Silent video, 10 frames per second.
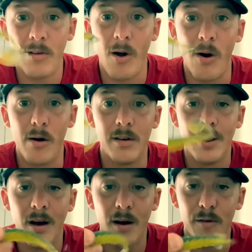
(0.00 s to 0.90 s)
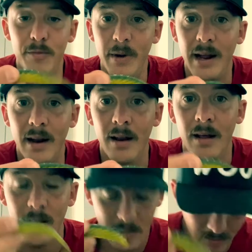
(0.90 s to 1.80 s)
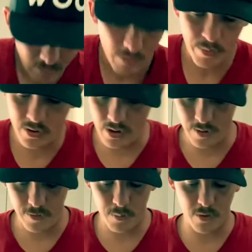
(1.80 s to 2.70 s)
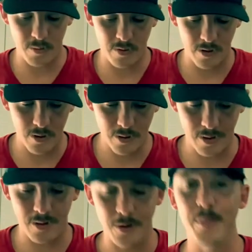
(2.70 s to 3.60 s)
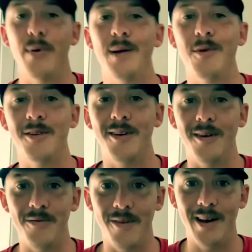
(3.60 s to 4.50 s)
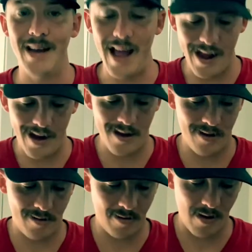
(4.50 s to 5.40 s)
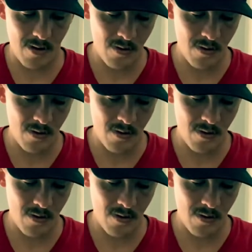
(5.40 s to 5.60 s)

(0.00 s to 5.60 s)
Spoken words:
are tough, man, super tough. You put them on the hook, you're pretty much good for the day. So